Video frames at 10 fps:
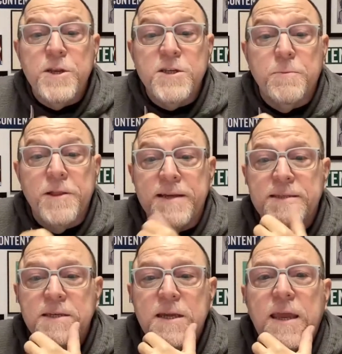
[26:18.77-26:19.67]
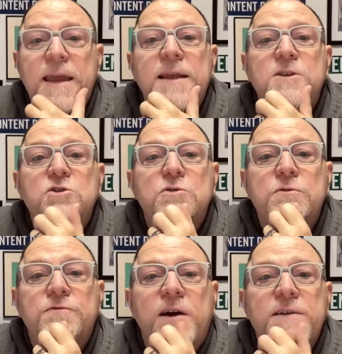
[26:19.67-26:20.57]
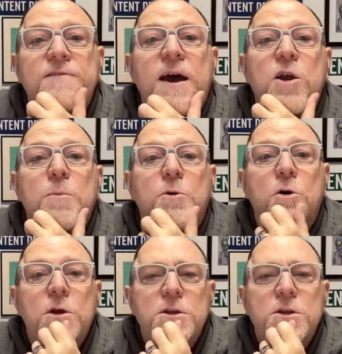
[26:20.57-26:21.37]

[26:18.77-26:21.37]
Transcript: into place and to find valuable.